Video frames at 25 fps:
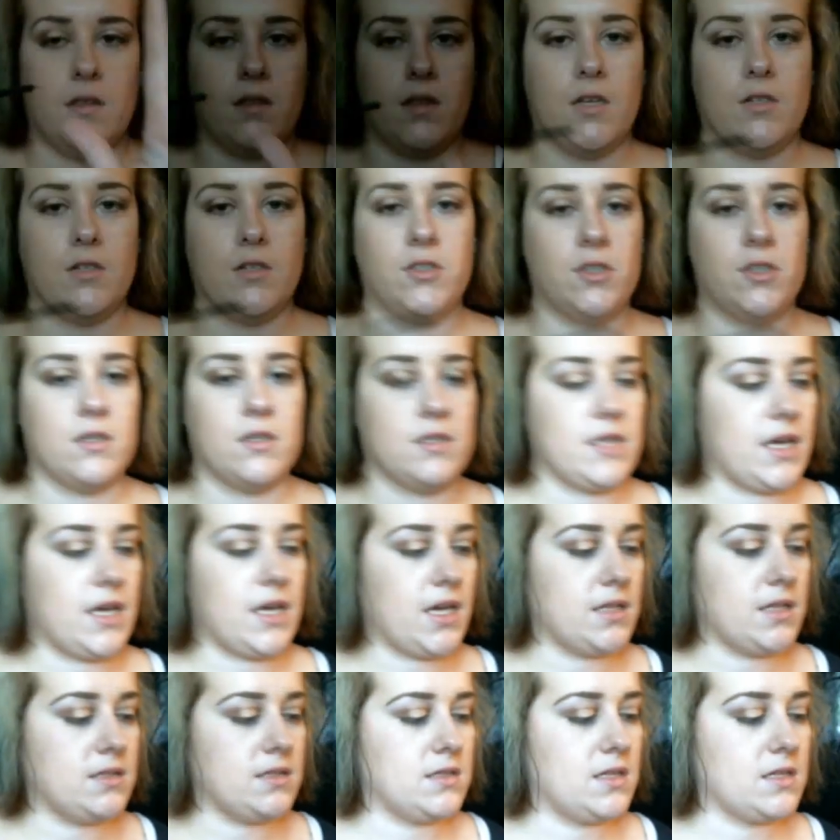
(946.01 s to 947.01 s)
that just
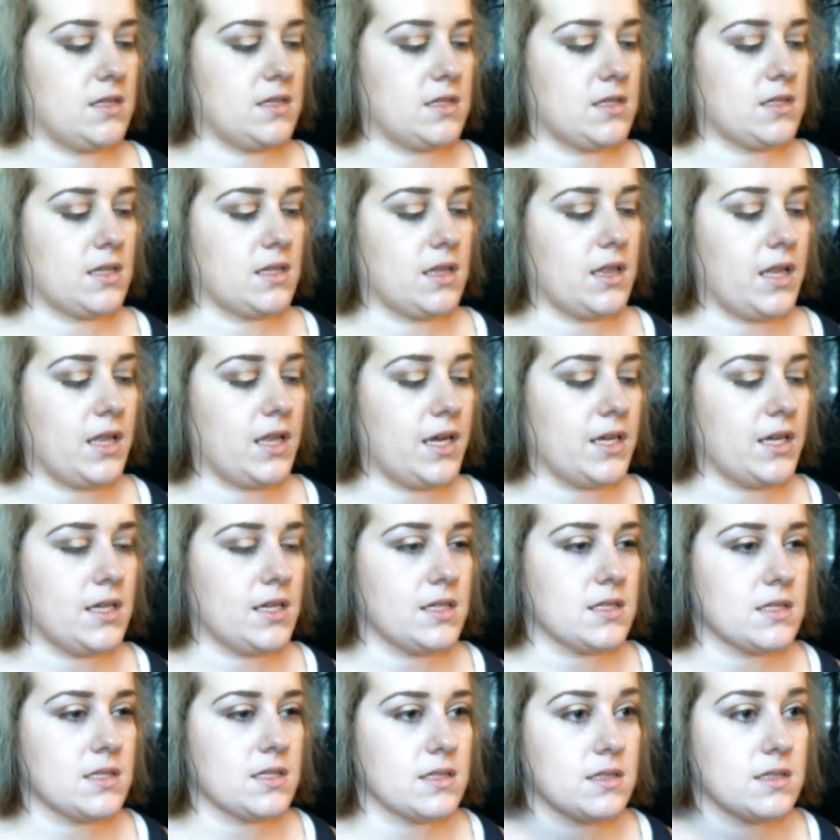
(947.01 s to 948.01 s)
adds the
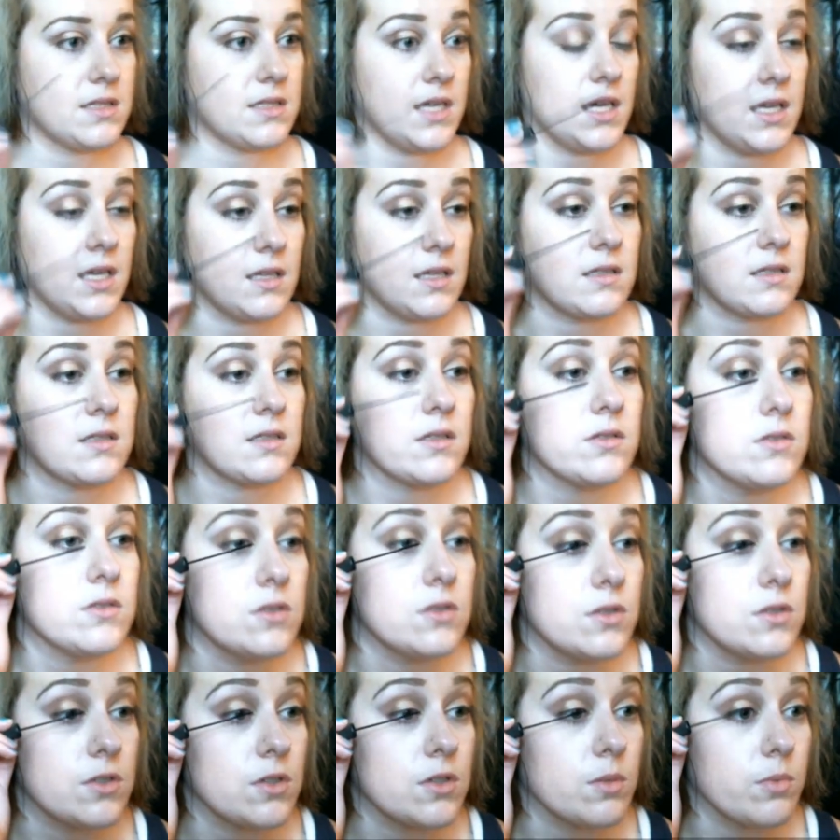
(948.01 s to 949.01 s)
slightest tint
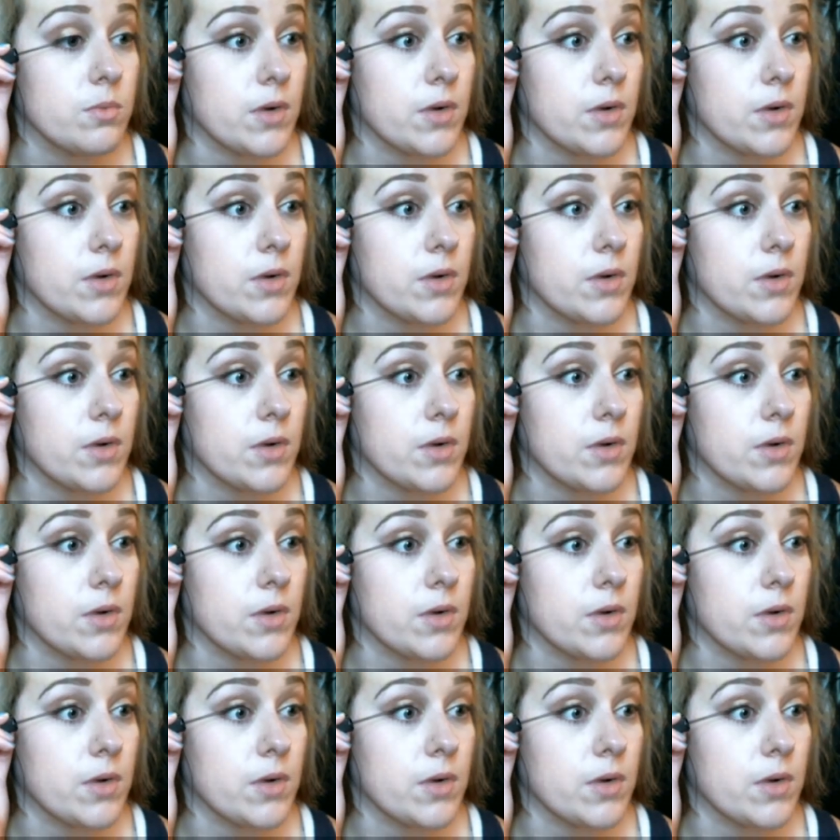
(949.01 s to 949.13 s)
to your